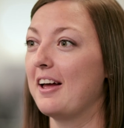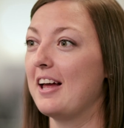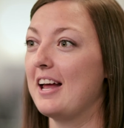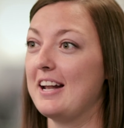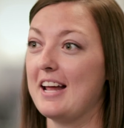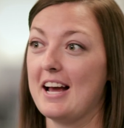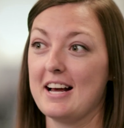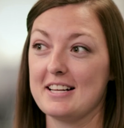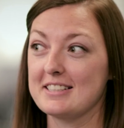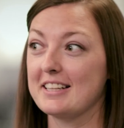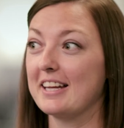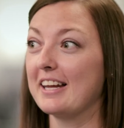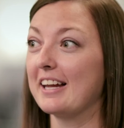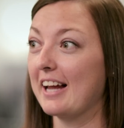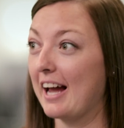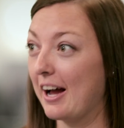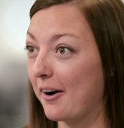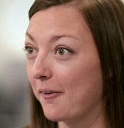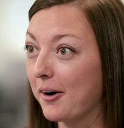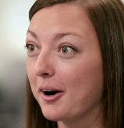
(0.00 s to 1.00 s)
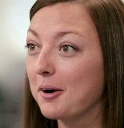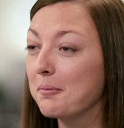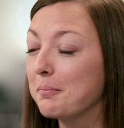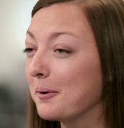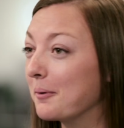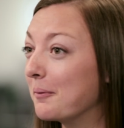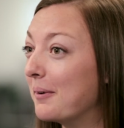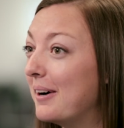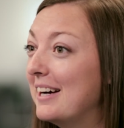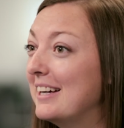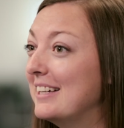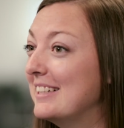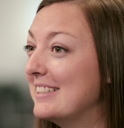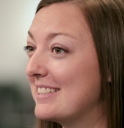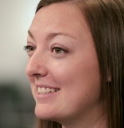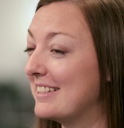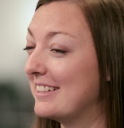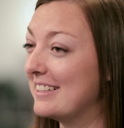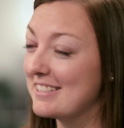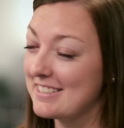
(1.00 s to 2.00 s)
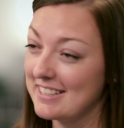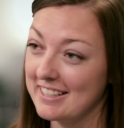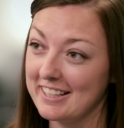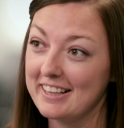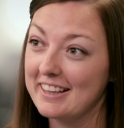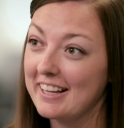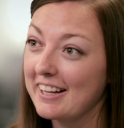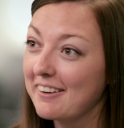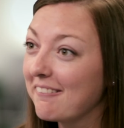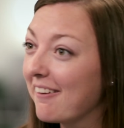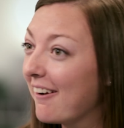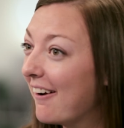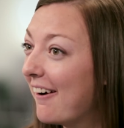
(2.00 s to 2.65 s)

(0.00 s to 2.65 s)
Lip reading: and asking how Harper was and is anything